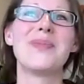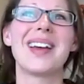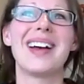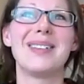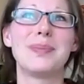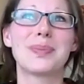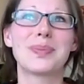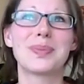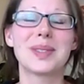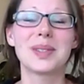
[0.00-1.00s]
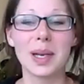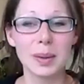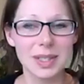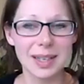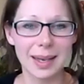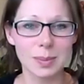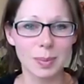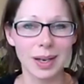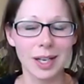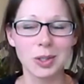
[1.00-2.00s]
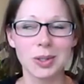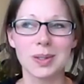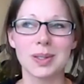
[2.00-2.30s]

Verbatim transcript: Um, so that was the explanation.